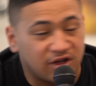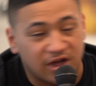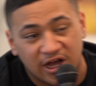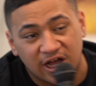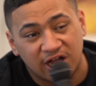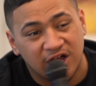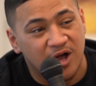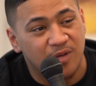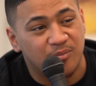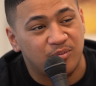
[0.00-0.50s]

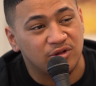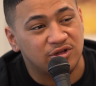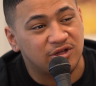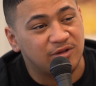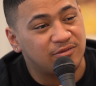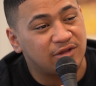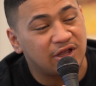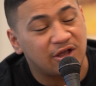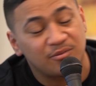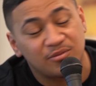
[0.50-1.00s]
I can't put
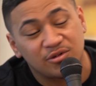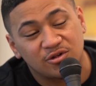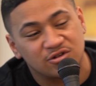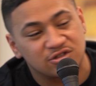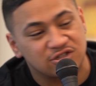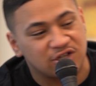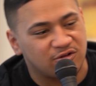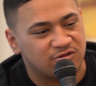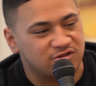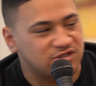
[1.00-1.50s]
them down
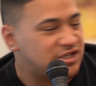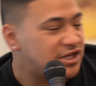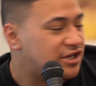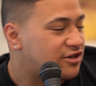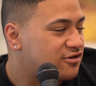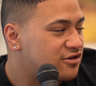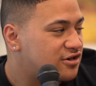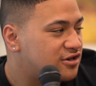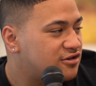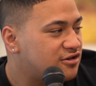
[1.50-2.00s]
because I was
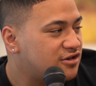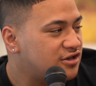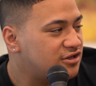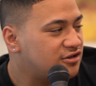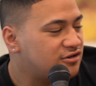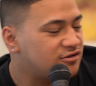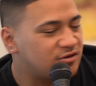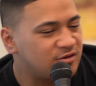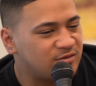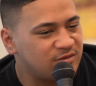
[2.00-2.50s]
that kind of guy,
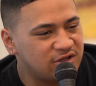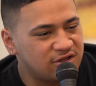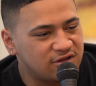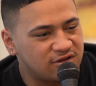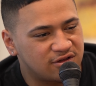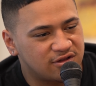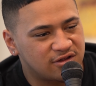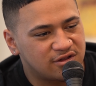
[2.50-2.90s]
you know what I mean?